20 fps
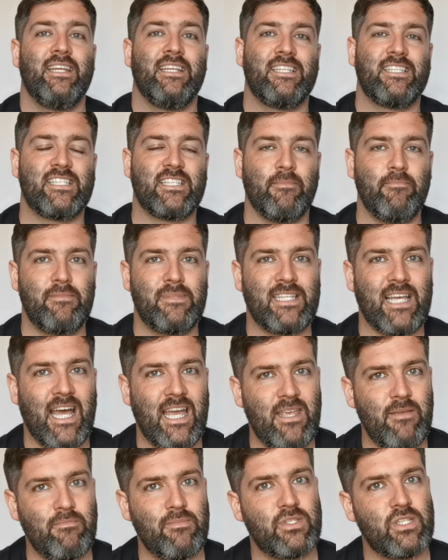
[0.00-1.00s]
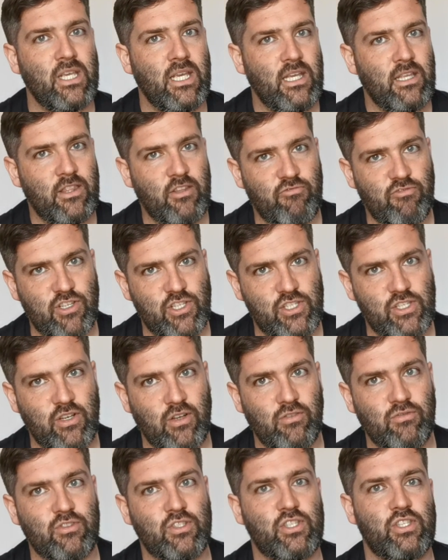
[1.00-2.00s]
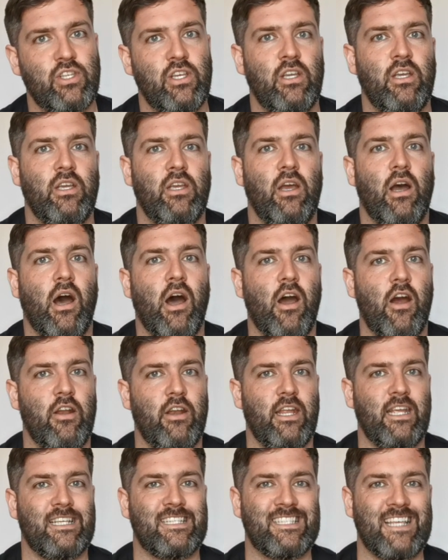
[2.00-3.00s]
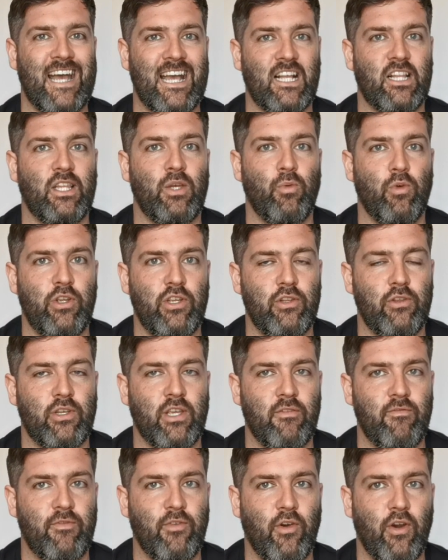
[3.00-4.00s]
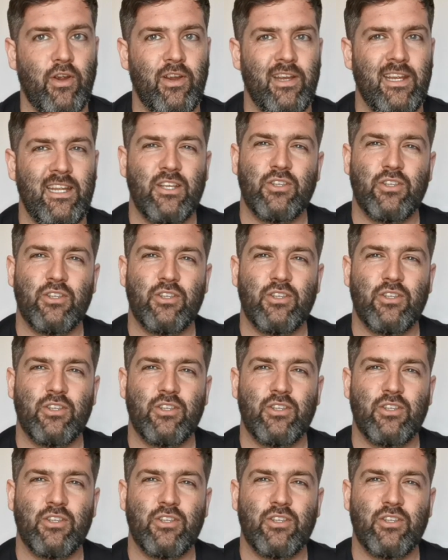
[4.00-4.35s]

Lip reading: sometimes the results aren't exactly what you're looking for.